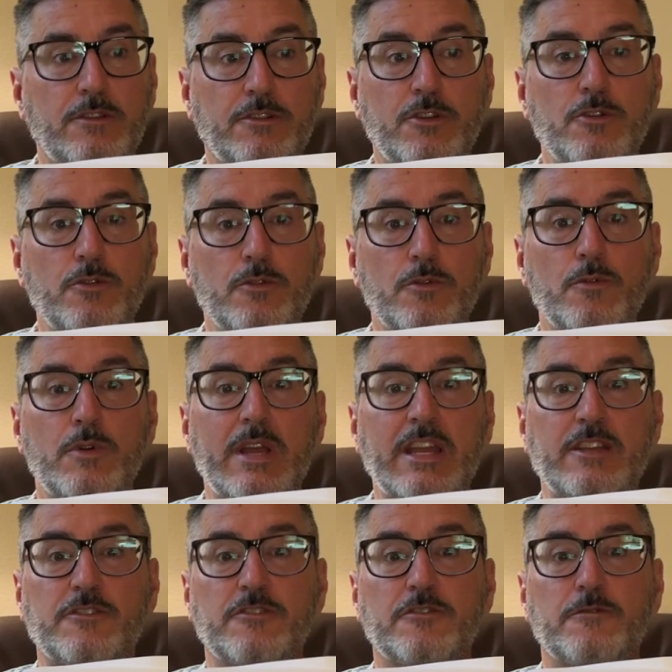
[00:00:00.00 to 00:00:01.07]
to
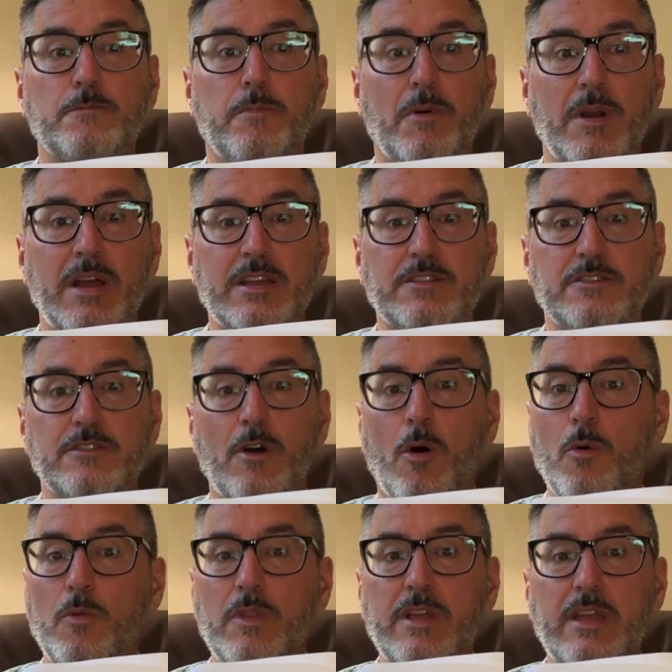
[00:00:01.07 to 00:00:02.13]
express
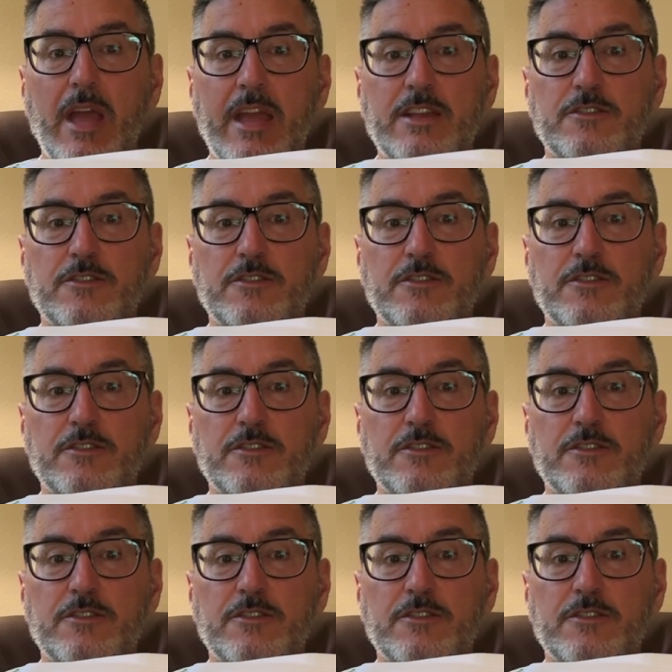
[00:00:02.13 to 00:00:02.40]
only